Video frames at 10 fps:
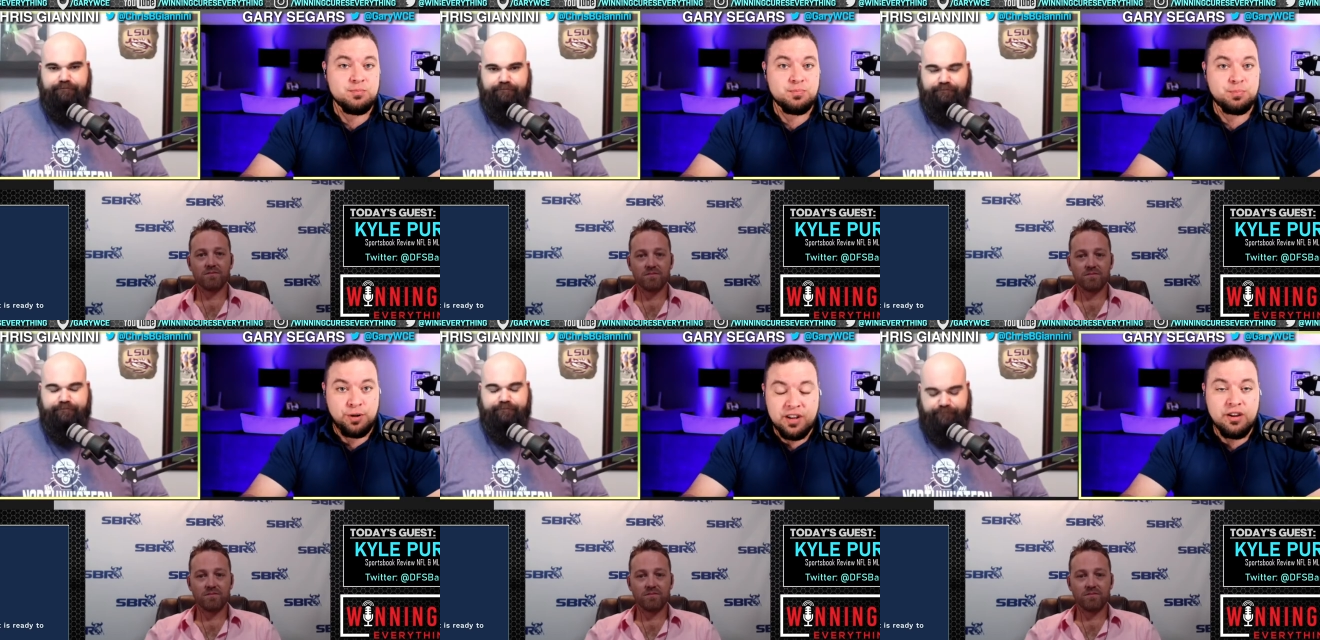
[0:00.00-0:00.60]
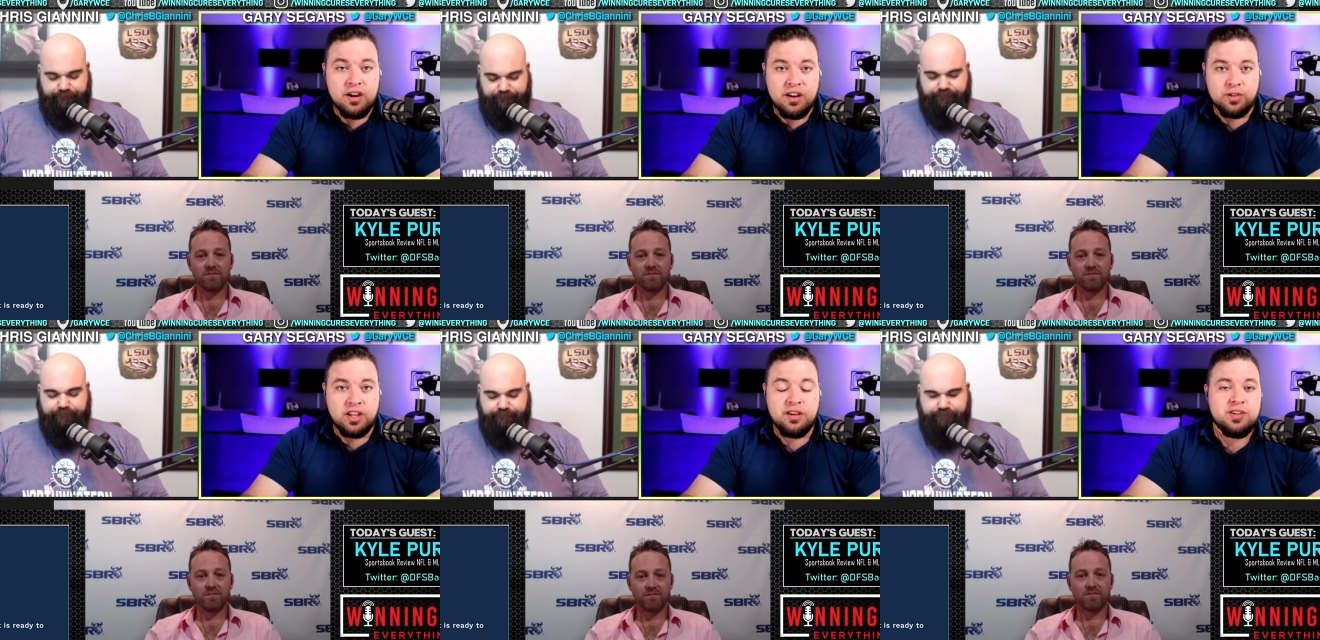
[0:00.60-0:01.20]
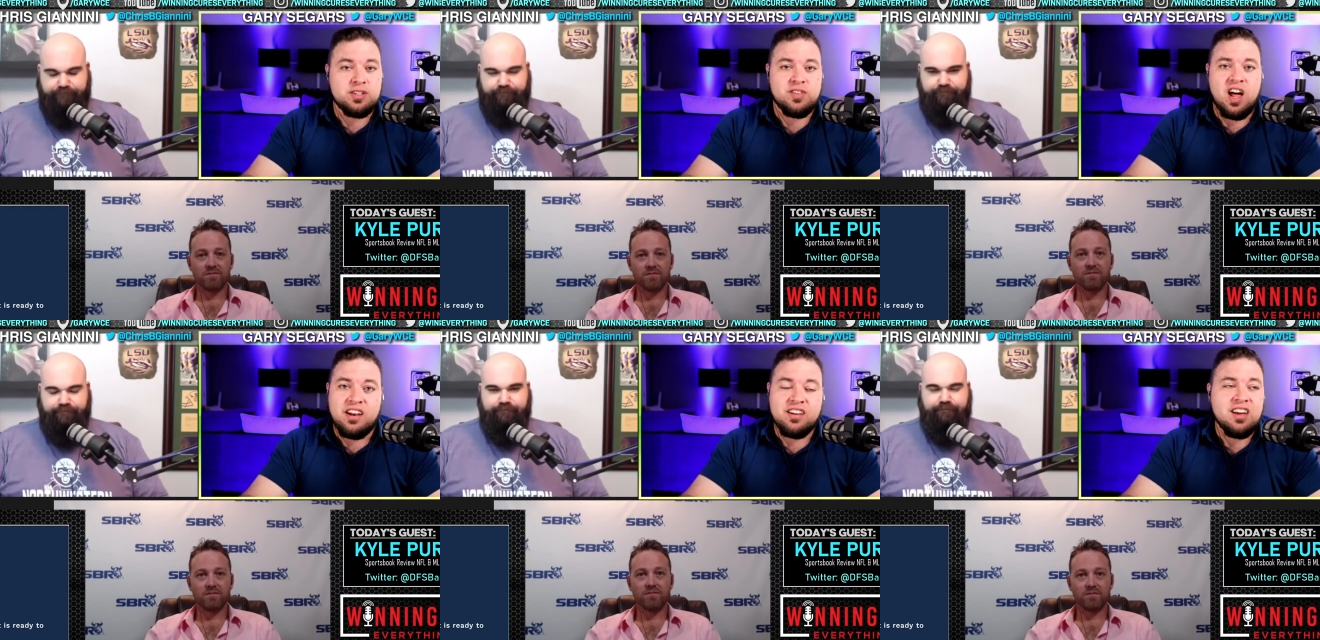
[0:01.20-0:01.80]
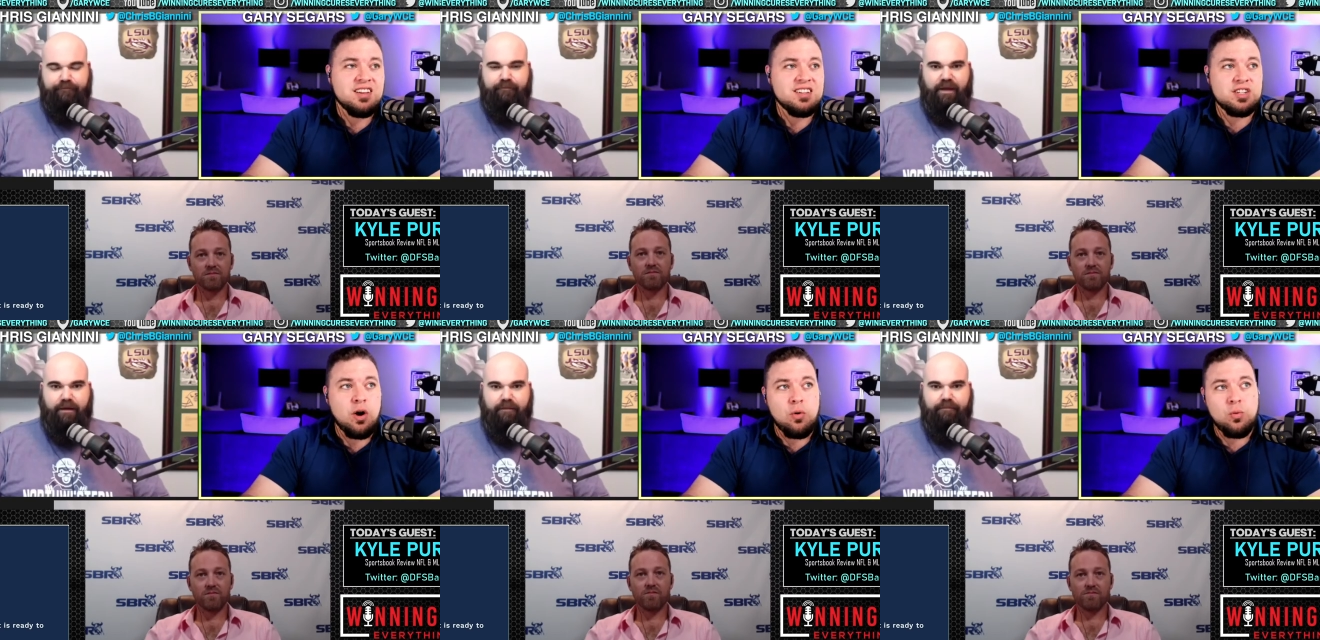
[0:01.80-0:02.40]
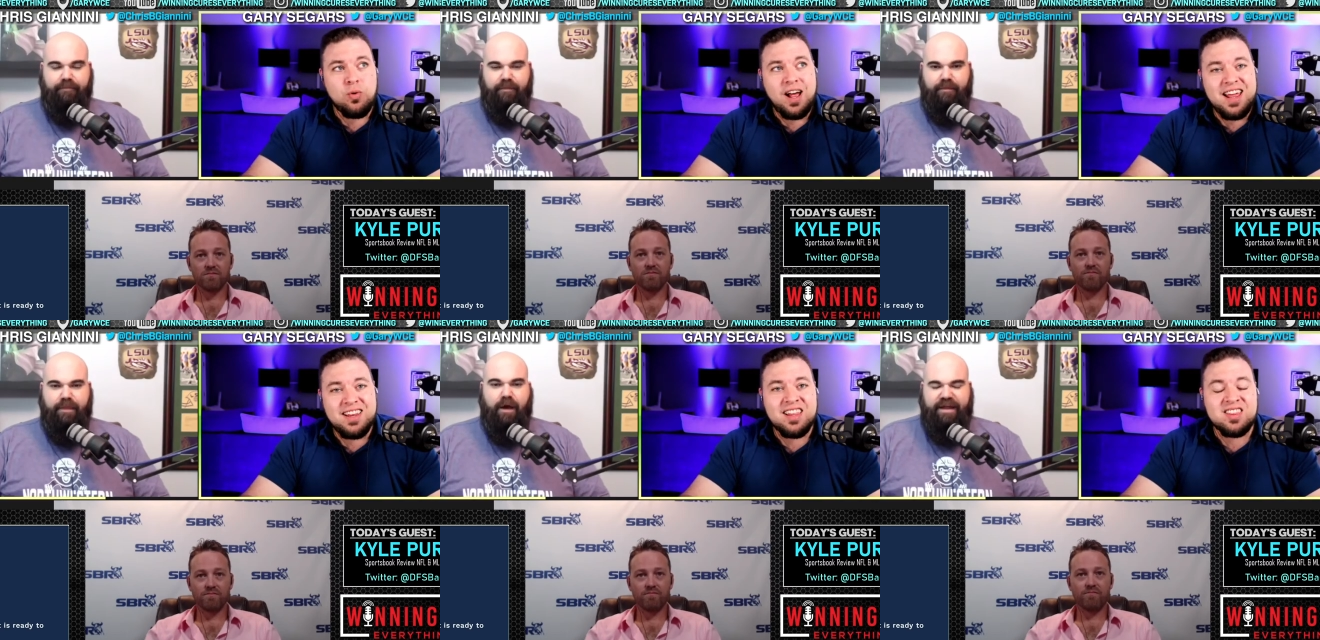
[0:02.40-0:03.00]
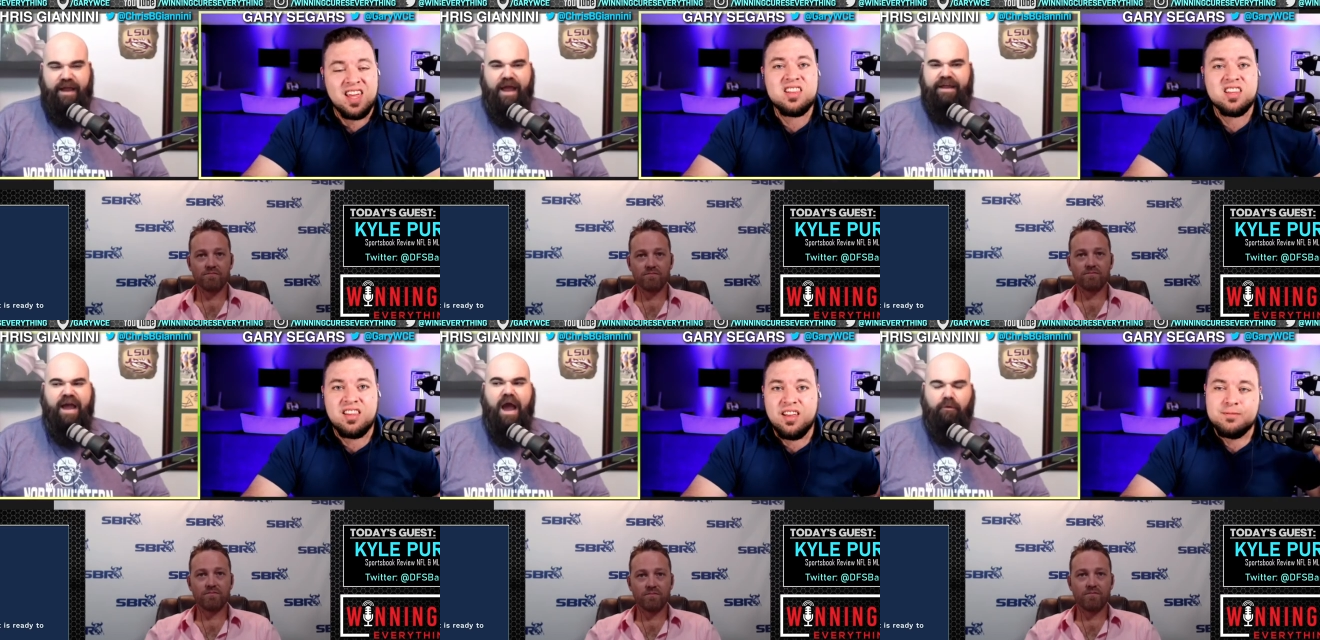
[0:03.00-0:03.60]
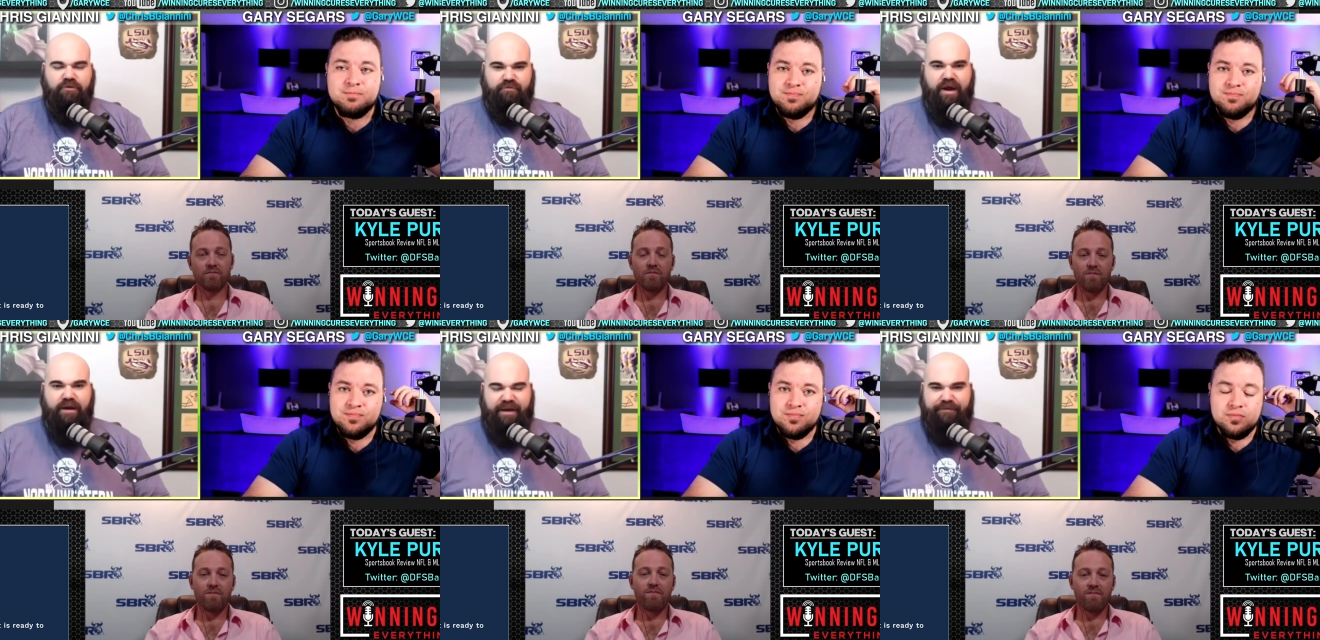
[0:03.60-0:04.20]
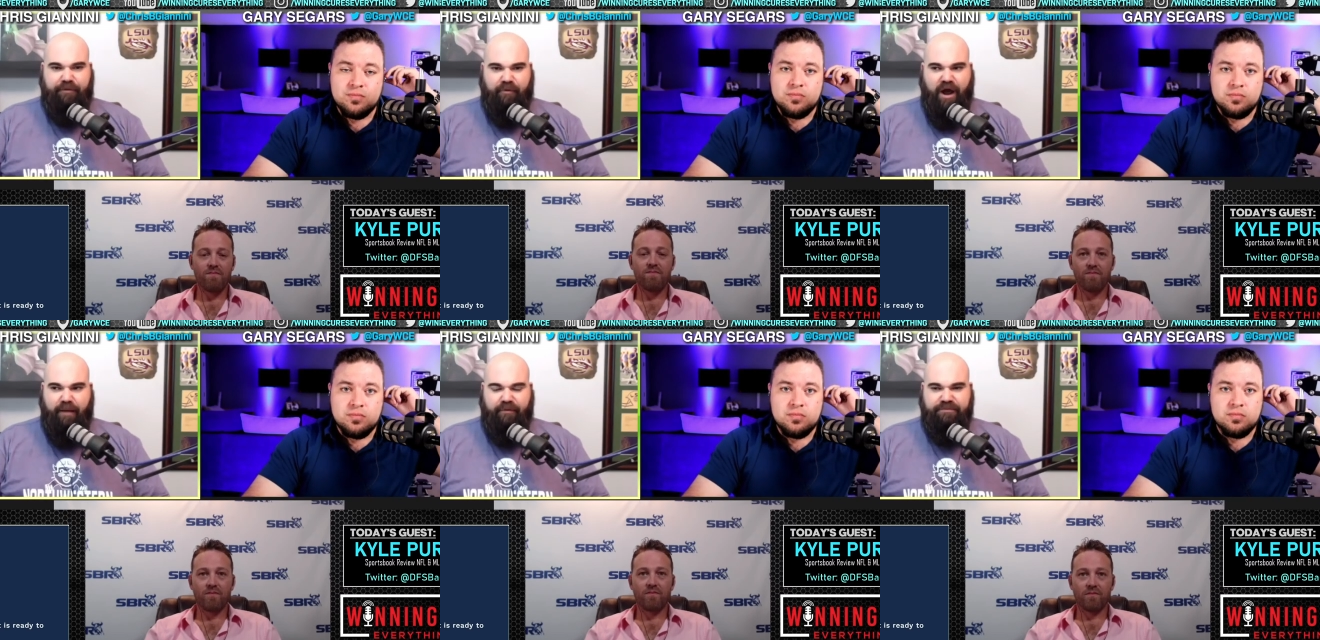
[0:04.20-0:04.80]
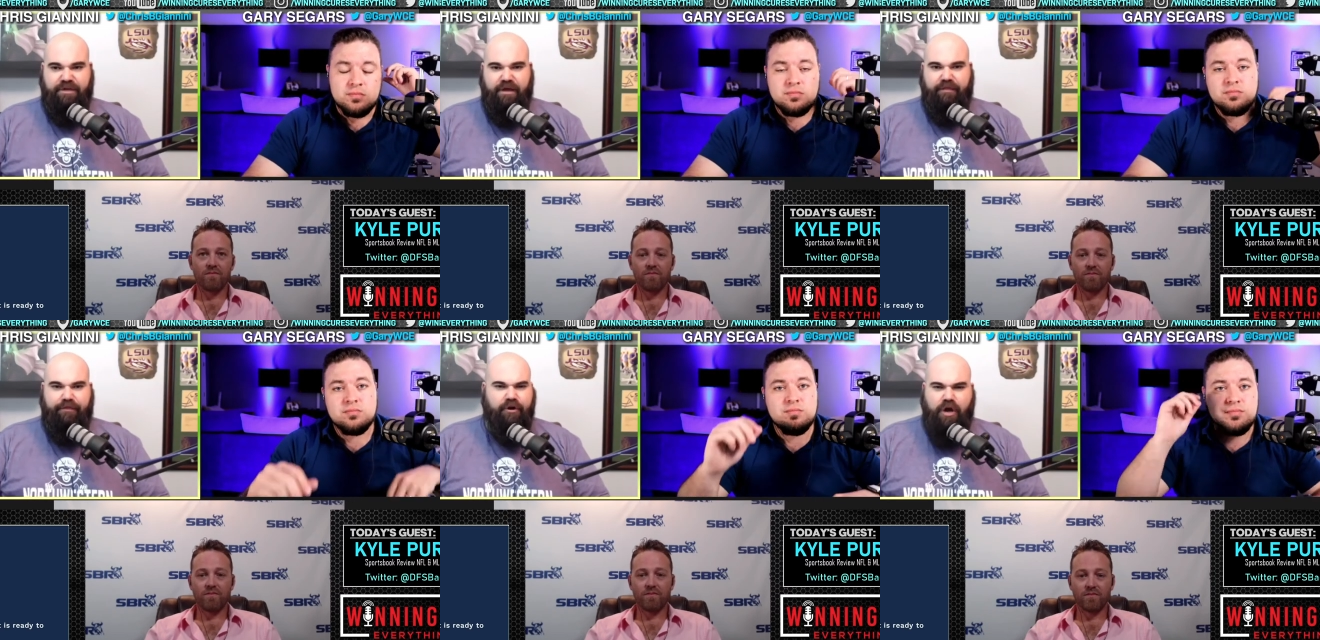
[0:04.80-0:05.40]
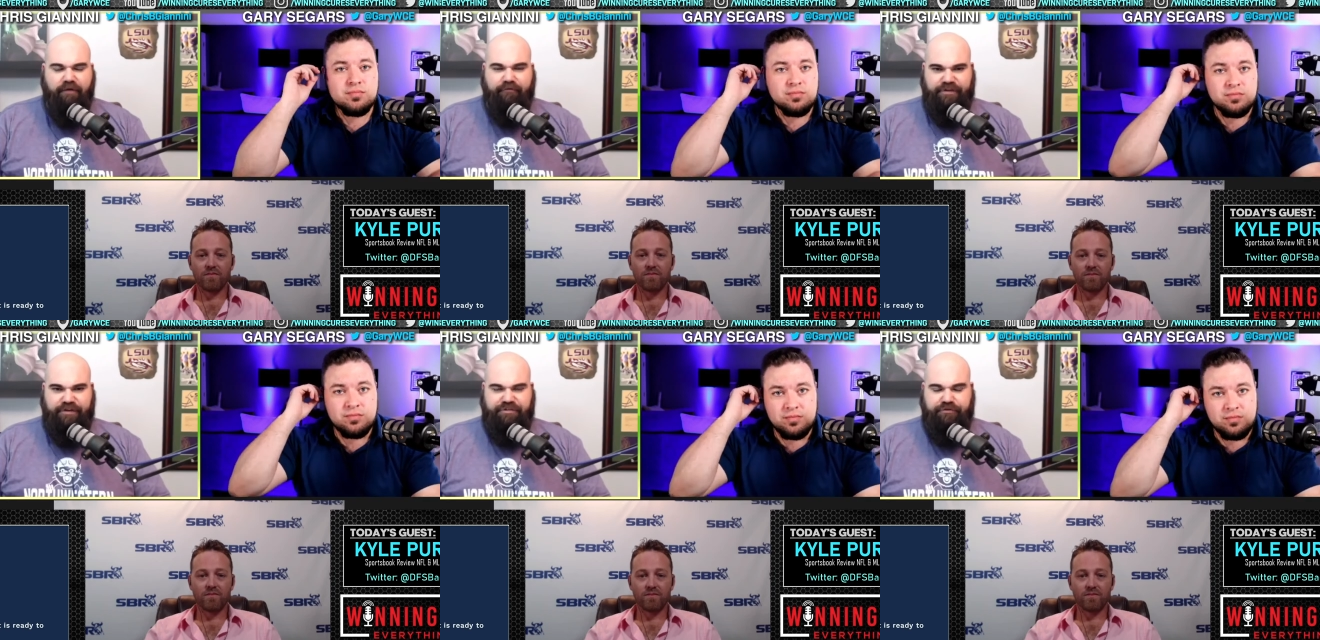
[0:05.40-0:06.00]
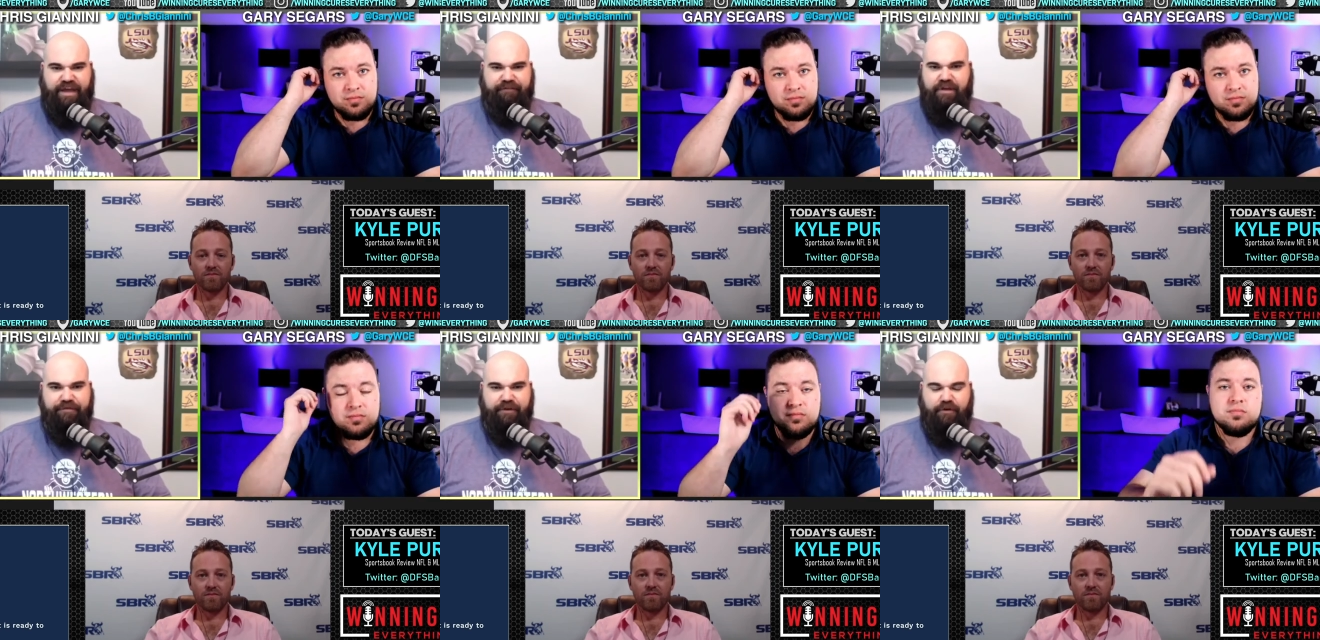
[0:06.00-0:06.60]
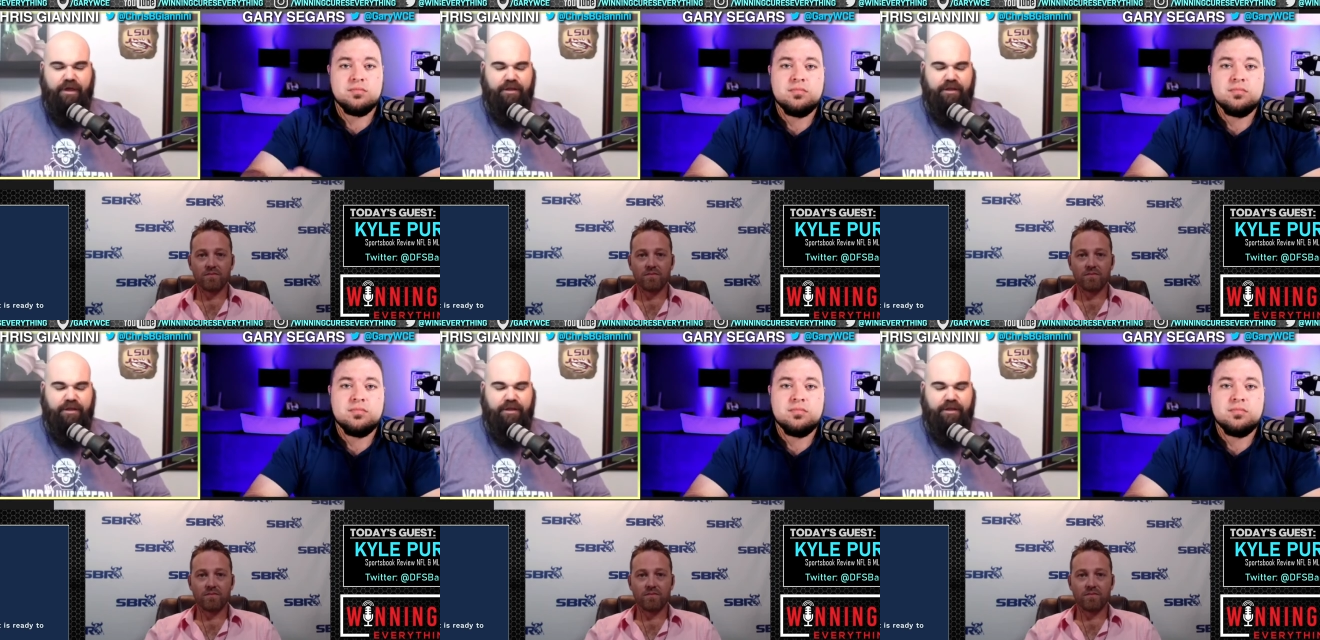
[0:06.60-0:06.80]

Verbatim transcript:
Speaker 1: pretty good on that defensive line. So mm-hmm. I, no, think
Speaker 2: and, and Kyle was right about their problems. Their cover issues have nothing to.